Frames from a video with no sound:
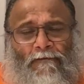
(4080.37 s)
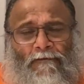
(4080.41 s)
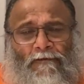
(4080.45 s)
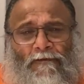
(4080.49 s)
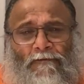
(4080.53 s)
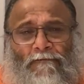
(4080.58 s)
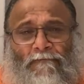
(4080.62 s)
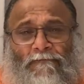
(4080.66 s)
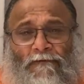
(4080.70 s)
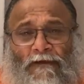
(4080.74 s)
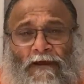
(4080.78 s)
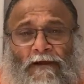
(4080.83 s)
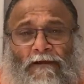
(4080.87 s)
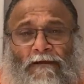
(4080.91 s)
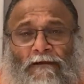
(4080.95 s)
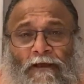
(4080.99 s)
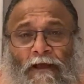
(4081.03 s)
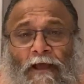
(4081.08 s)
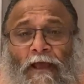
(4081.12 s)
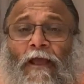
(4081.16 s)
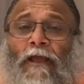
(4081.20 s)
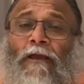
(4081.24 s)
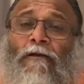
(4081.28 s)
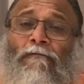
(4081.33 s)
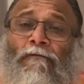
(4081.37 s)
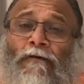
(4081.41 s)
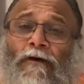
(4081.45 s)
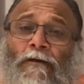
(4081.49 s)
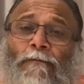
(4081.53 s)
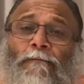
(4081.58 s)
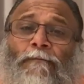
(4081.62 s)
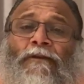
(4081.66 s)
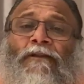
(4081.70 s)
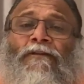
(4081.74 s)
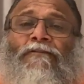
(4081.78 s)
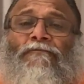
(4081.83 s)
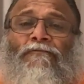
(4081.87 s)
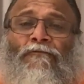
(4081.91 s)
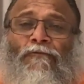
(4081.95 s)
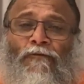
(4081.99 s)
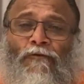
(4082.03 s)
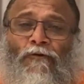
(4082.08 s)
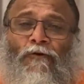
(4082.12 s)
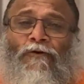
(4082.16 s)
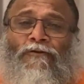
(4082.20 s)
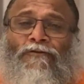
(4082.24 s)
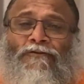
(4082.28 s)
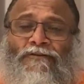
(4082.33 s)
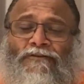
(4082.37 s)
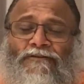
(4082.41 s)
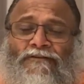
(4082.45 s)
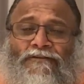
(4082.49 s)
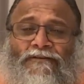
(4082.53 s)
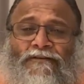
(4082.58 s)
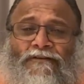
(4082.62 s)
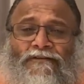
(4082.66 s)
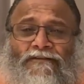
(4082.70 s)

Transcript: In fact, ever blissful consciousness.